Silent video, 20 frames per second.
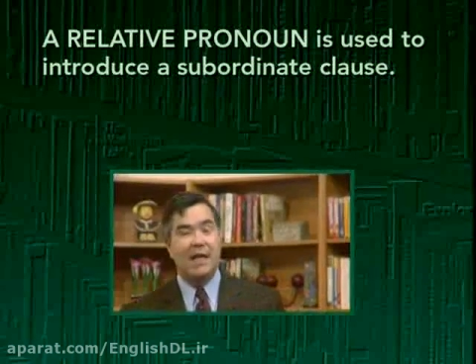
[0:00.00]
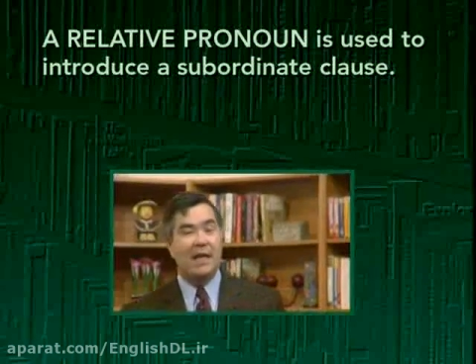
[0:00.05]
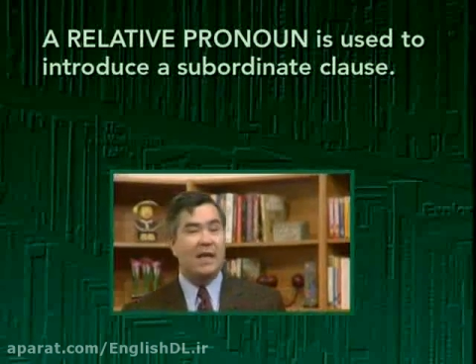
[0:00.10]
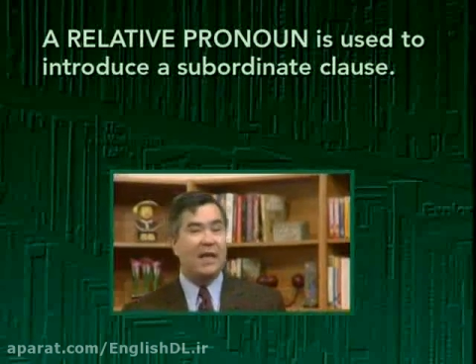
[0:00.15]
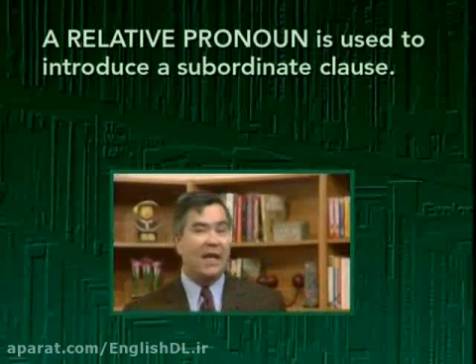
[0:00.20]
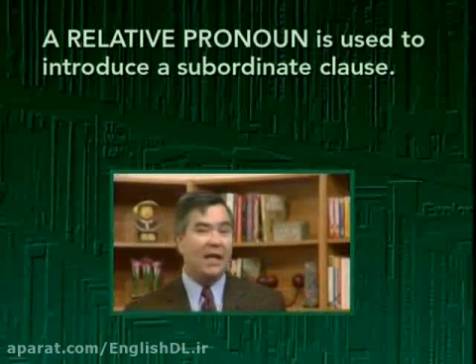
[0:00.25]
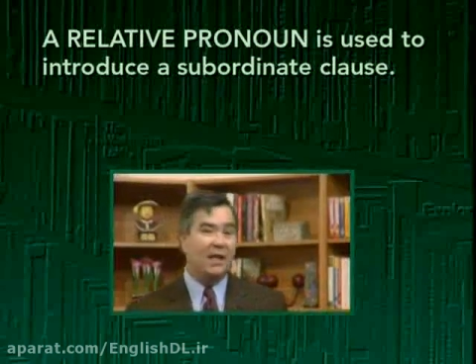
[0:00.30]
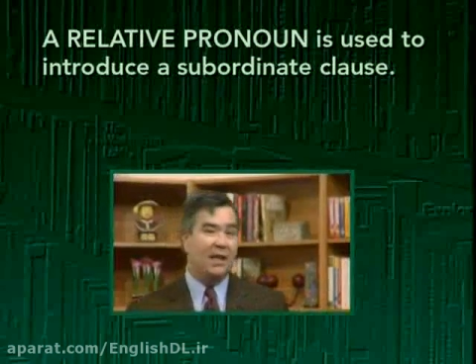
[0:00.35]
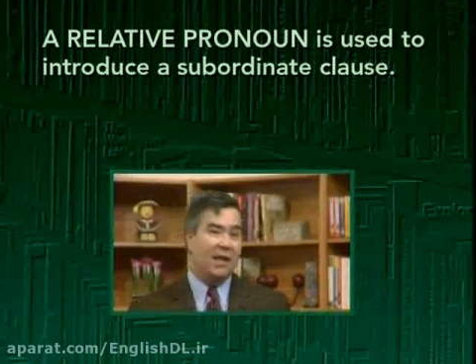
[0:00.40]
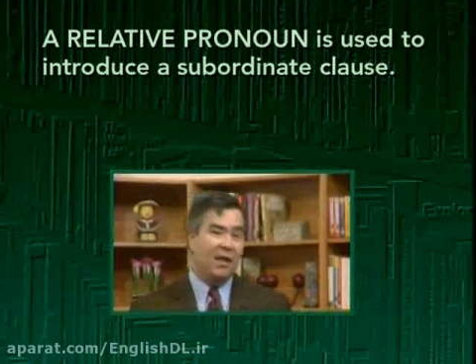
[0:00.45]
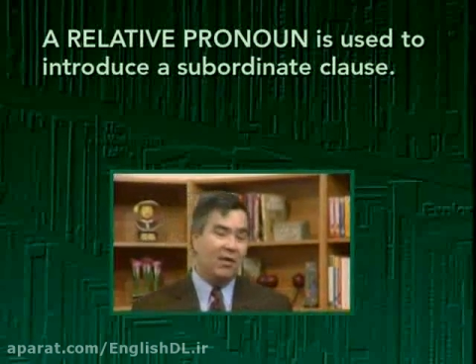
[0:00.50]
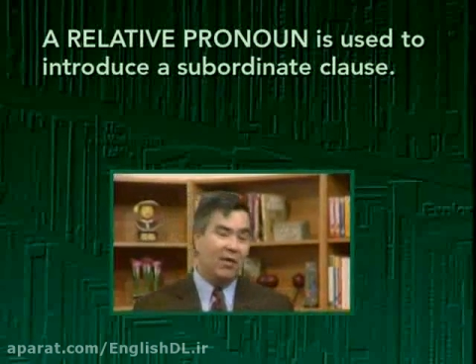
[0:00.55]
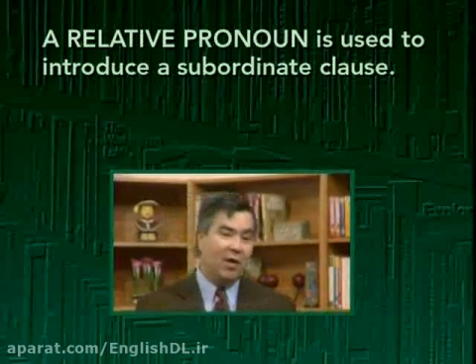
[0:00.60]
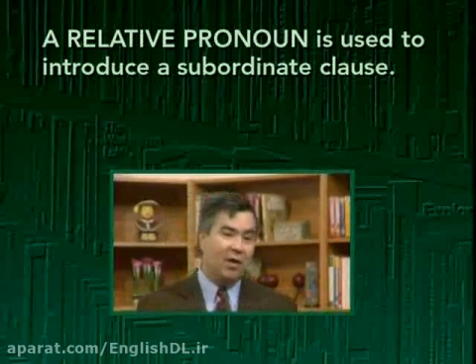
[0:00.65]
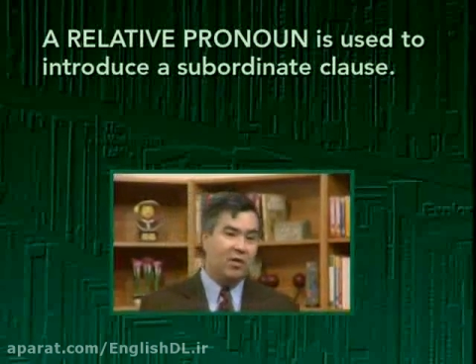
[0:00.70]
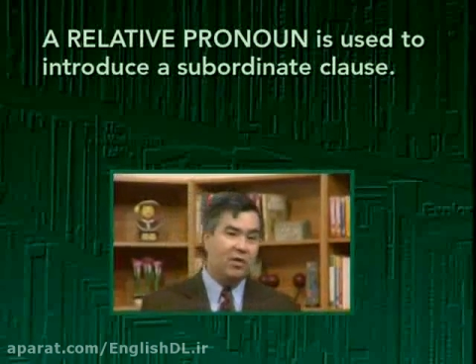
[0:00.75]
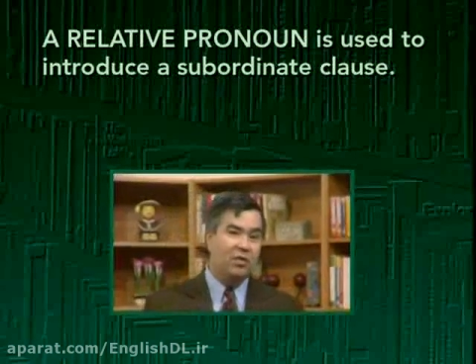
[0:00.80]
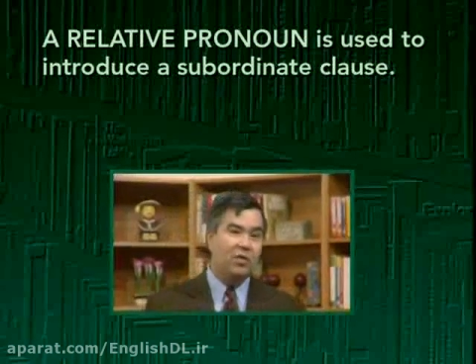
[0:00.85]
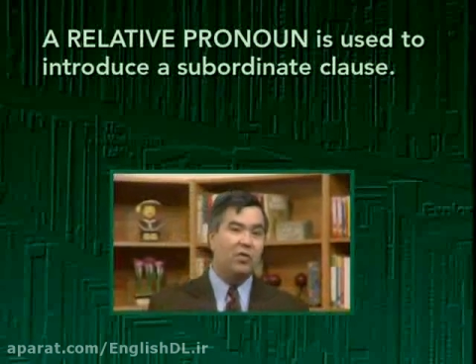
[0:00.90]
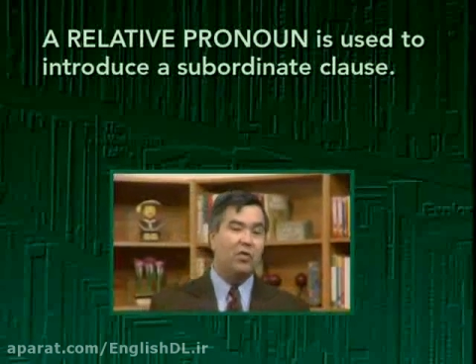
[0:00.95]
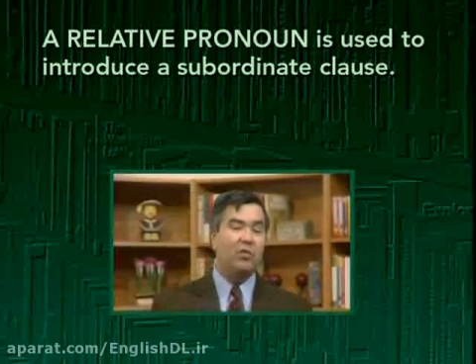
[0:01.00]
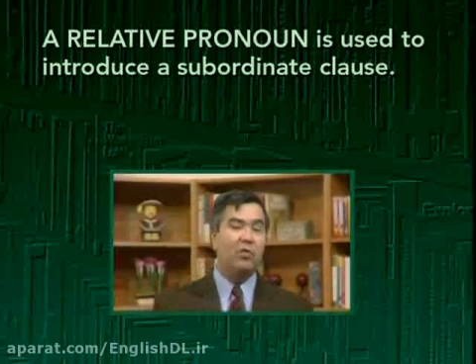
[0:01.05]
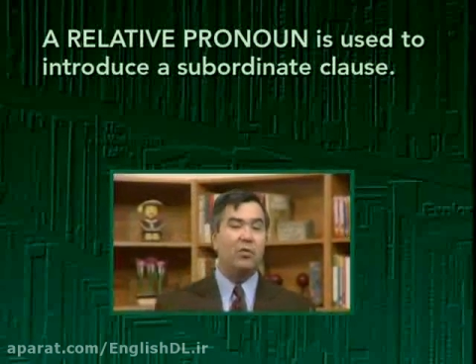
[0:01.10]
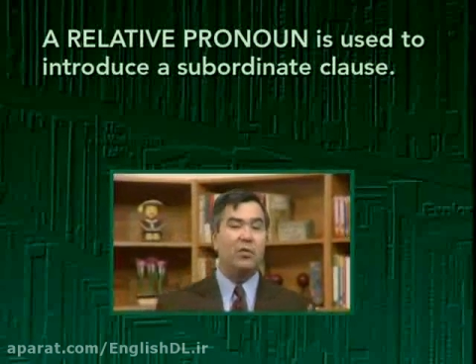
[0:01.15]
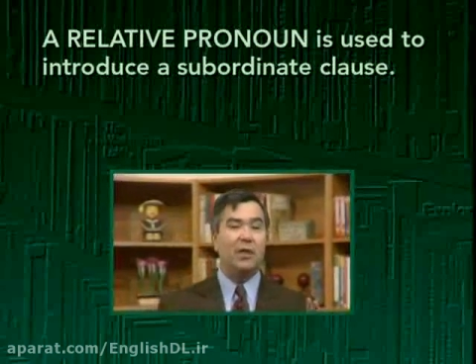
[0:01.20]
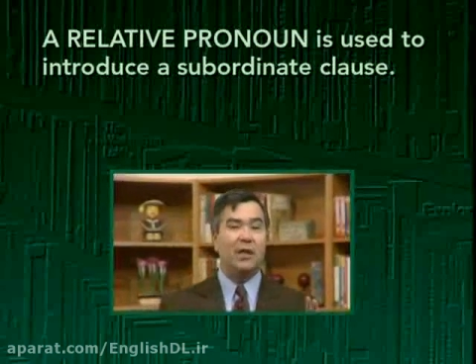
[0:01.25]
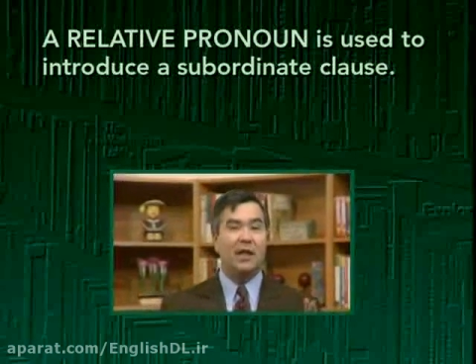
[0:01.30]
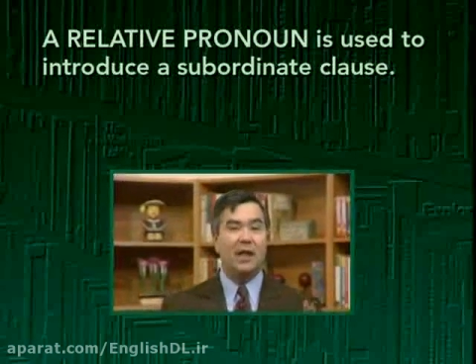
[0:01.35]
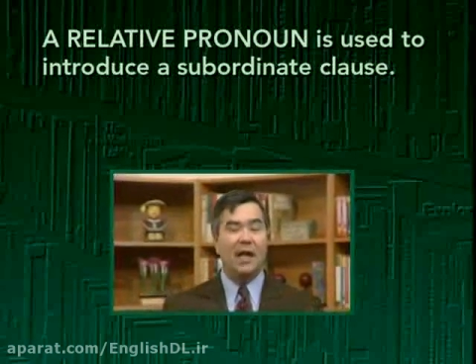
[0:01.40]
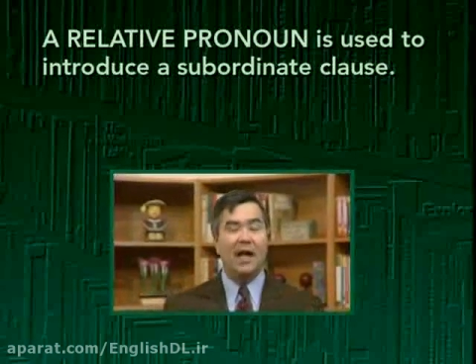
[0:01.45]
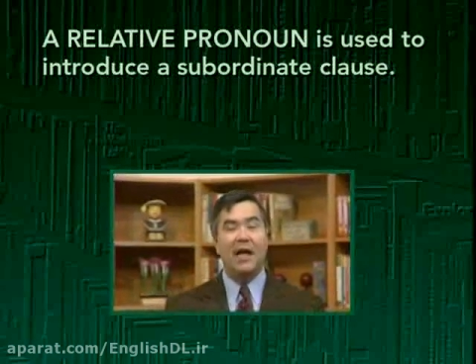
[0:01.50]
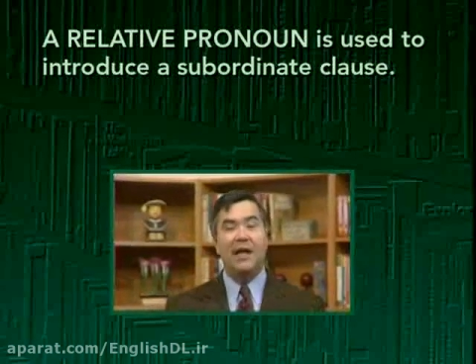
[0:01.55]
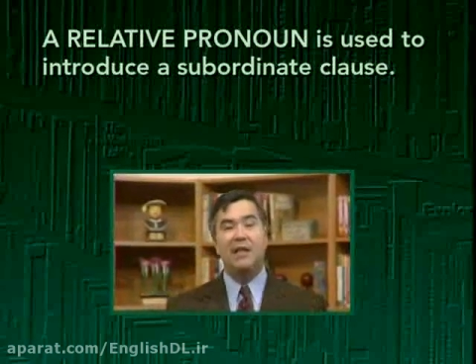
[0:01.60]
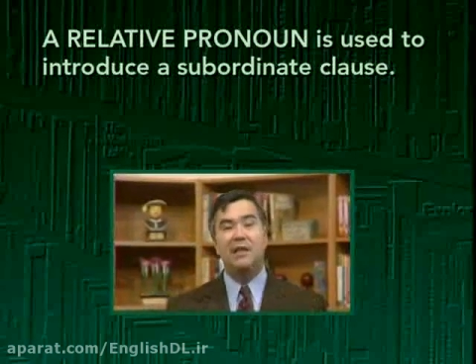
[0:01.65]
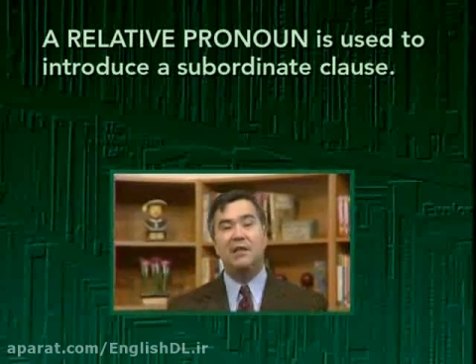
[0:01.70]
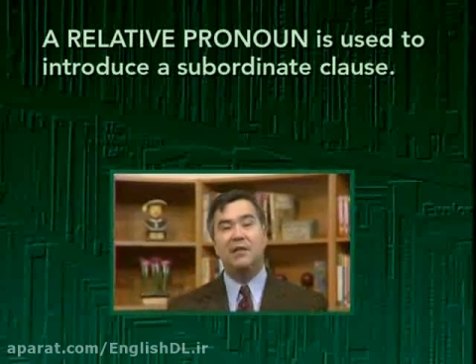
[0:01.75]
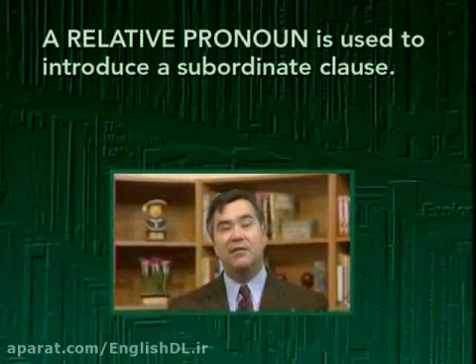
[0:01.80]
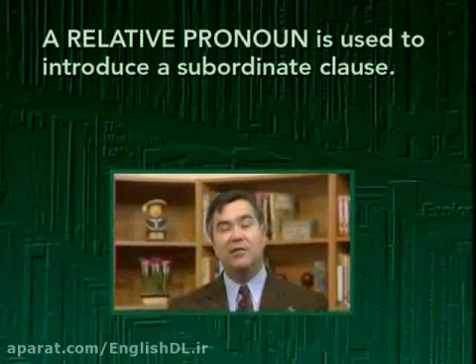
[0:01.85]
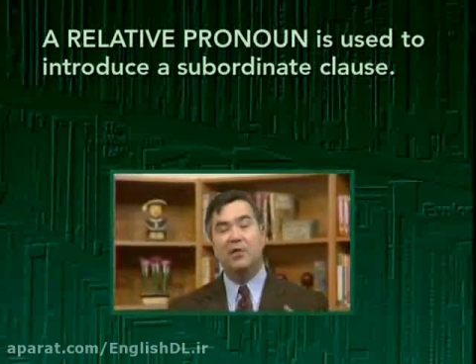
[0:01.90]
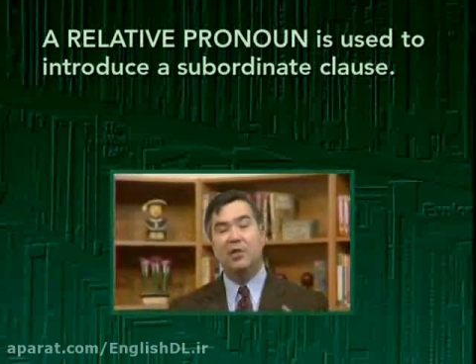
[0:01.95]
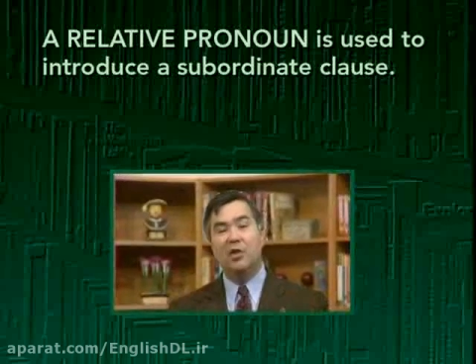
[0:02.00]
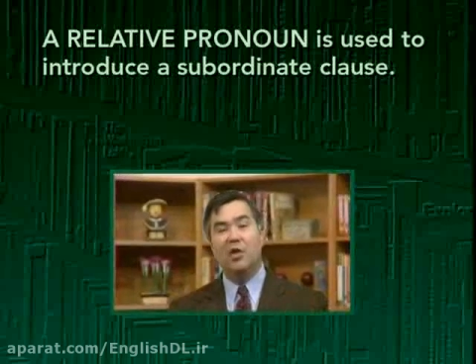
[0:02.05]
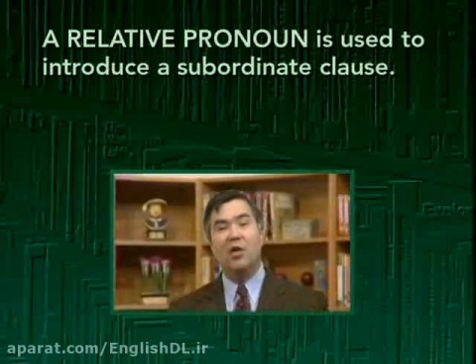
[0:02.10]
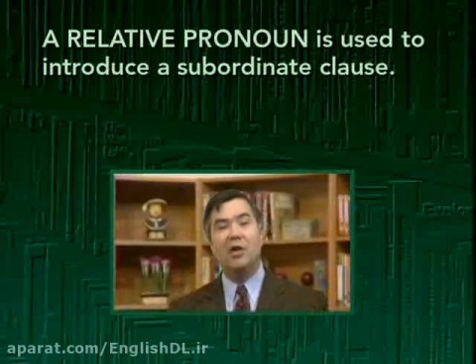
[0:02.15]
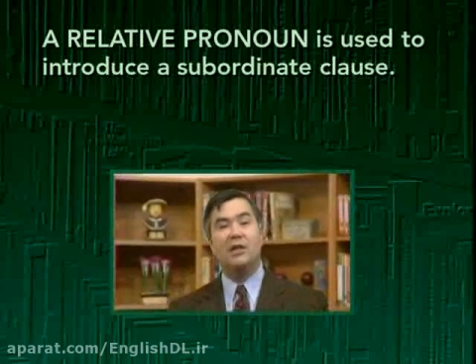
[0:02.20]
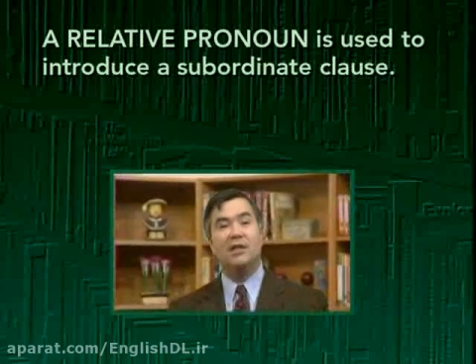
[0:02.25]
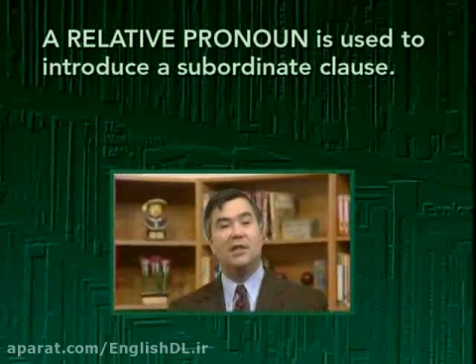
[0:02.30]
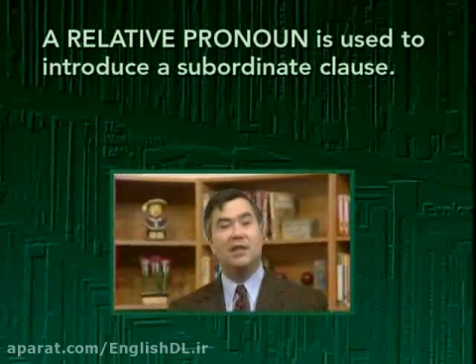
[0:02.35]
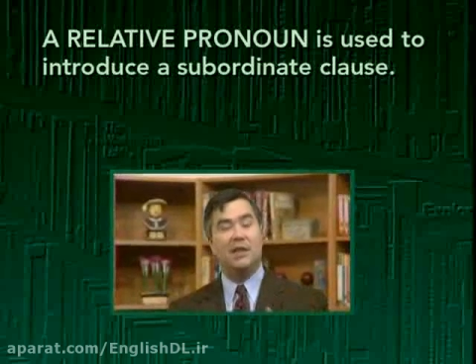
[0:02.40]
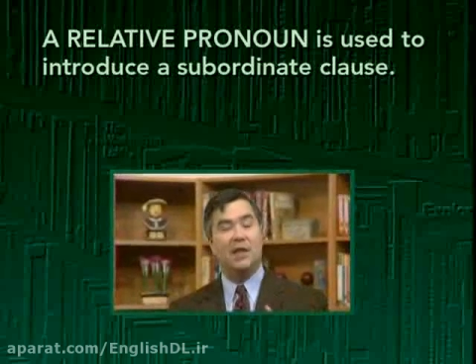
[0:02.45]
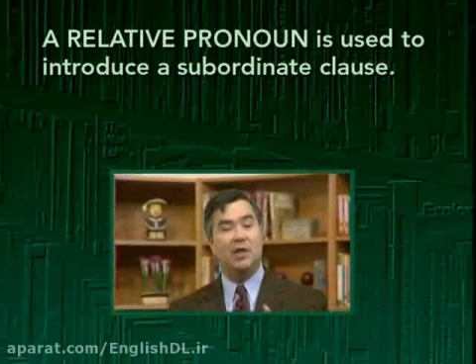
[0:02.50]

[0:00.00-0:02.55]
that there are 2 kinds of clauses